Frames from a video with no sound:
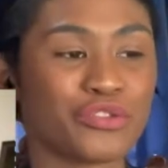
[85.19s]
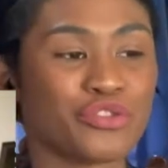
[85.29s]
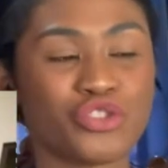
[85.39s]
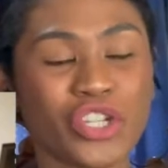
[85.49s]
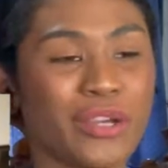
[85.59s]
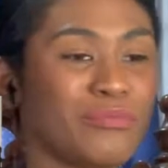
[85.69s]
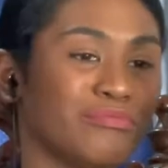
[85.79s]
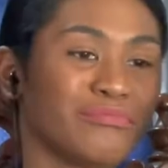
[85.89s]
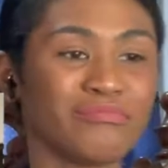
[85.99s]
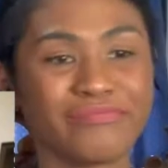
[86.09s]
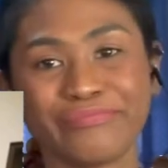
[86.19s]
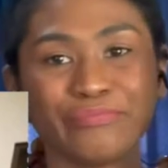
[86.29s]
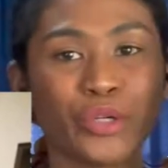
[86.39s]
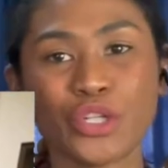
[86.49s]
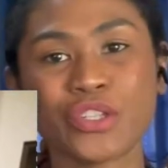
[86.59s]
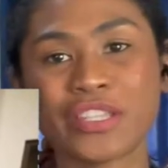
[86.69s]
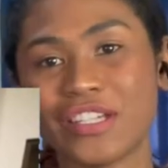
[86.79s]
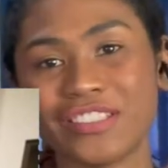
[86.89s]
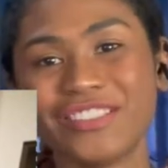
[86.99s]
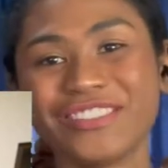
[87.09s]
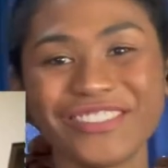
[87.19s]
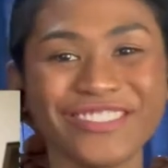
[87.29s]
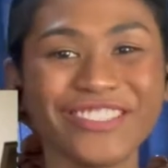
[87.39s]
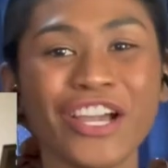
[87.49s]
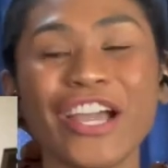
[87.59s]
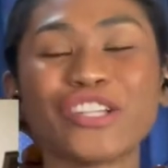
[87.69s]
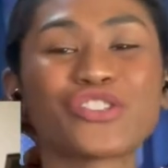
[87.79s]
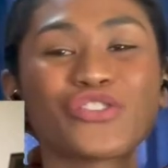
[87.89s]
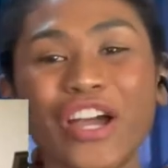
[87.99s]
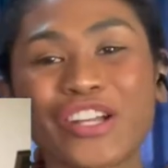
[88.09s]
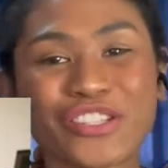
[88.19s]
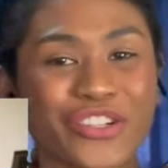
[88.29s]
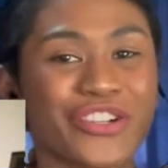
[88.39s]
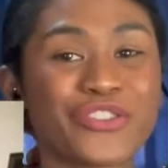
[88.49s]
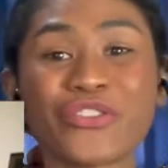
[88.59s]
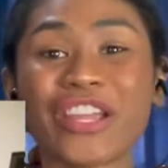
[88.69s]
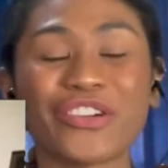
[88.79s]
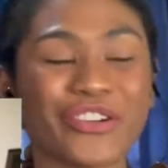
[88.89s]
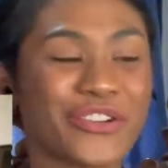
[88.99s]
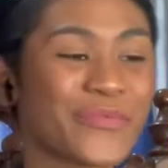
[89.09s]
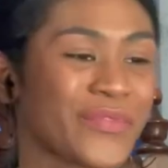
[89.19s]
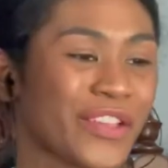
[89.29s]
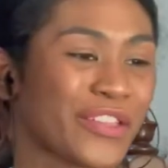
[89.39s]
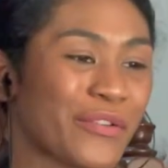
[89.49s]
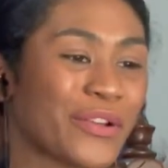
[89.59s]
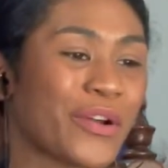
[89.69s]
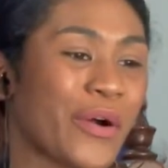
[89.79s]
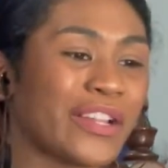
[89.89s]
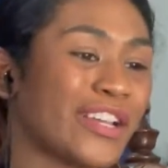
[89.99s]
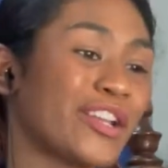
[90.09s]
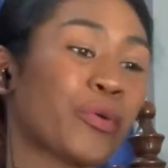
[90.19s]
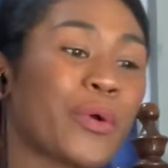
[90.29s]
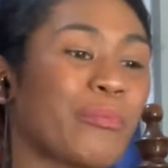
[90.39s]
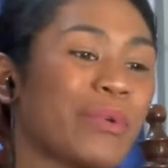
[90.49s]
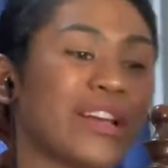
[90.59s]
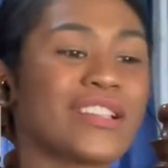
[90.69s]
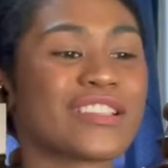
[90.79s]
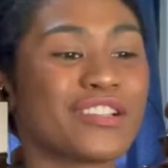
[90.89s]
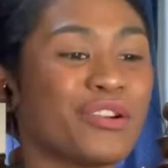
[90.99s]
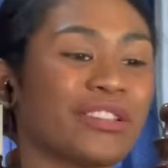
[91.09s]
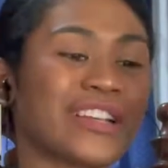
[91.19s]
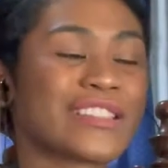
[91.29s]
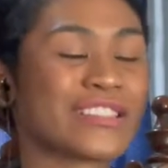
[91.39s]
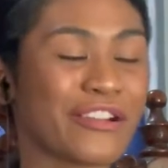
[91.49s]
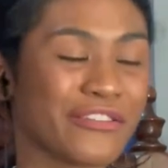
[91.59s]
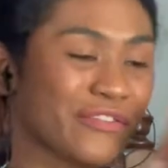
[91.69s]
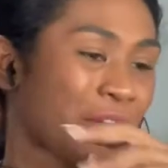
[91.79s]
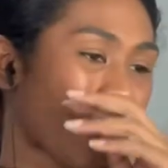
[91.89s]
gym person, instructor, trainer, there we go, and then equipment and all that stuff,